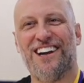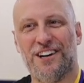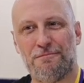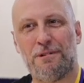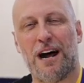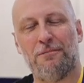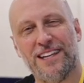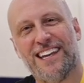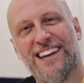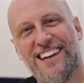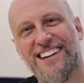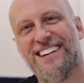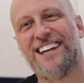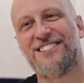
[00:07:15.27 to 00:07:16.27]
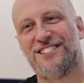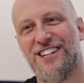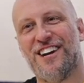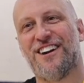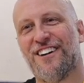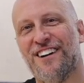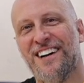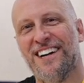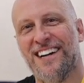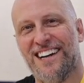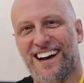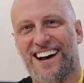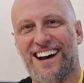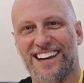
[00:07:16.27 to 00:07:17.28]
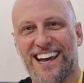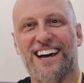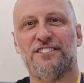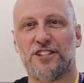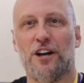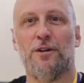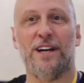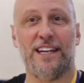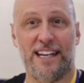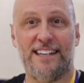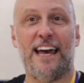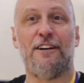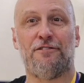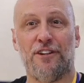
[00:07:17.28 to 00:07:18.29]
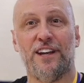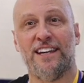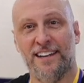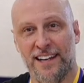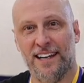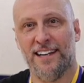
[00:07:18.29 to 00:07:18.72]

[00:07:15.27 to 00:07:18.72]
He'll probably get it next year. Yeah, so it definitely,